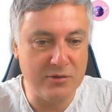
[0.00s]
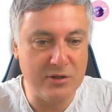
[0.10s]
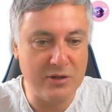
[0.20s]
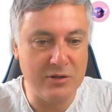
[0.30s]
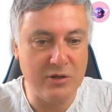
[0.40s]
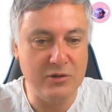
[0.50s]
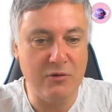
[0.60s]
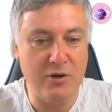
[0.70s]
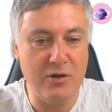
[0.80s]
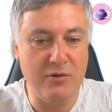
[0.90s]
So you can use
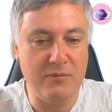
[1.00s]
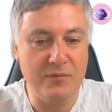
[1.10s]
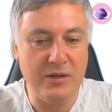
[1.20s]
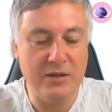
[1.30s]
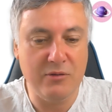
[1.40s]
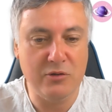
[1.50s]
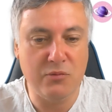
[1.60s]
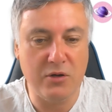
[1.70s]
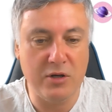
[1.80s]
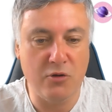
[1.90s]
your own, which is
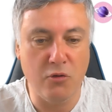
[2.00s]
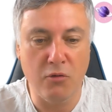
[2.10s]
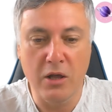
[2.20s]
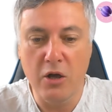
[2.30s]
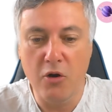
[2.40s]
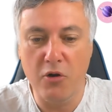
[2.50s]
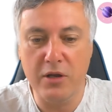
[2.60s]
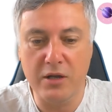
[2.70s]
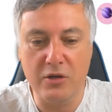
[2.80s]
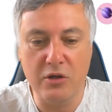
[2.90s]
pretty cool. Or
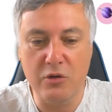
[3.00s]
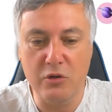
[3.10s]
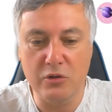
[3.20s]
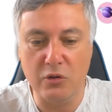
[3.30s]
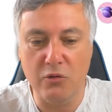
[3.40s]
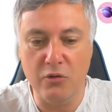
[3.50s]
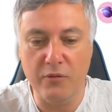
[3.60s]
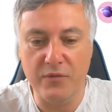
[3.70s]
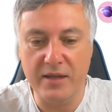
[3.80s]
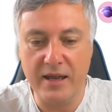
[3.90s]
you can use all
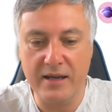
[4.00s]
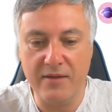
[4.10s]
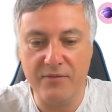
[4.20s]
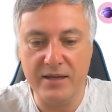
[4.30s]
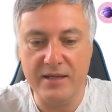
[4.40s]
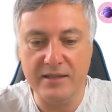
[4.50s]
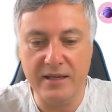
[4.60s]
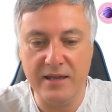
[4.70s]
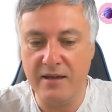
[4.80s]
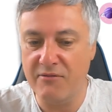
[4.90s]
of the, any of these
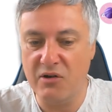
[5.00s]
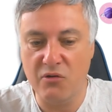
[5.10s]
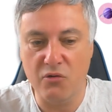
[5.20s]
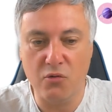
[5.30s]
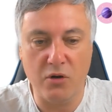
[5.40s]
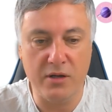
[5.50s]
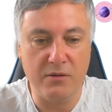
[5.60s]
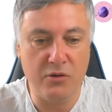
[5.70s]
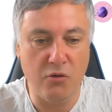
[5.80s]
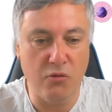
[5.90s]
here, and they're all
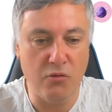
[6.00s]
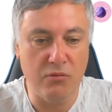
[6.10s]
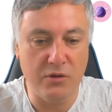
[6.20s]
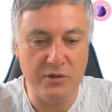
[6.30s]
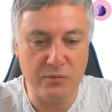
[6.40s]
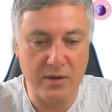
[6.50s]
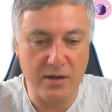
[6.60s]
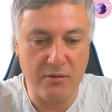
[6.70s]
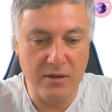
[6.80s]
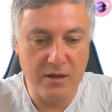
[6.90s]
quite cool as
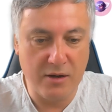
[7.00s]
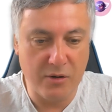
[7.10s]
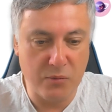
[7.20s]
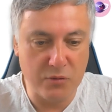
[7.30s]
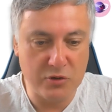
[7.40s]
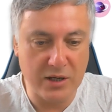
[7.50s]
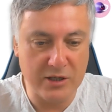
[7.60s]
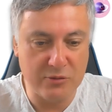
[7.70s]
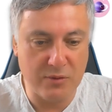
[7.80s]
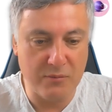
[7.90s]
well. I will
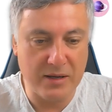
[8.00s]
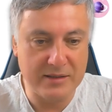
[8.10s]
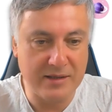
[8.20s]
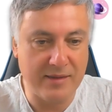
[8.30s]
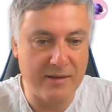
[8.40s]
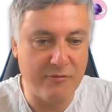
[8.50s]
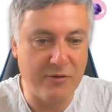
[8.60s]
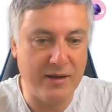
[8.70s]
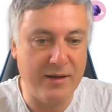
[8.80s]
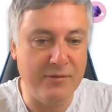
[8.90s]
change mine back to that for
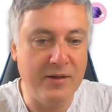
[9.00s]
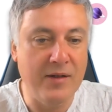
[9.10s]
now.